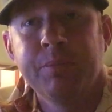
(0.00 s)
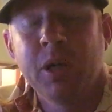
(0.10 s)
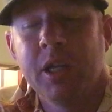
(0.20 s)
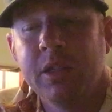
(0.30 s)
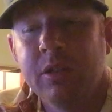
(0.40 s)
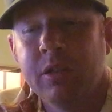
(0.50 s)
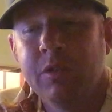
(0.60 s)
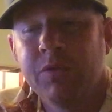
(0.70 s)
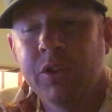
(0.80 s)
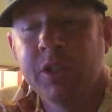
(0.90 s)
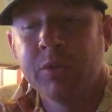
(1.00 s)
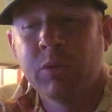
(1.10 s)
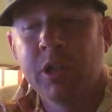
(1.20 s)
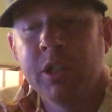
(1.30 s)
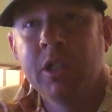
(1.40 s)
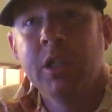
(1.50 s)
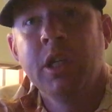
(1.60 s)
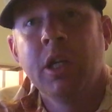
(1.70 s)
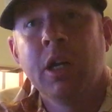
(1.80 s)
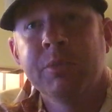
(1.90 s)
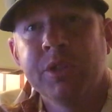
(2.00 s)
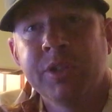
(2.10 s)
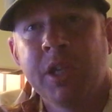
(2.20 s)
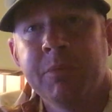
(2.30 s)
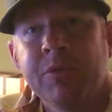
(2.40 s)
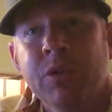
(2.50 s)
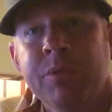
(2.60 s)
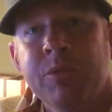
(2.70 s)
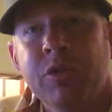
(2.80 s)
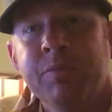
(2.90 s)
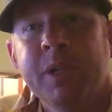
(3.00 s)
but for this one, I'm just saying before you move,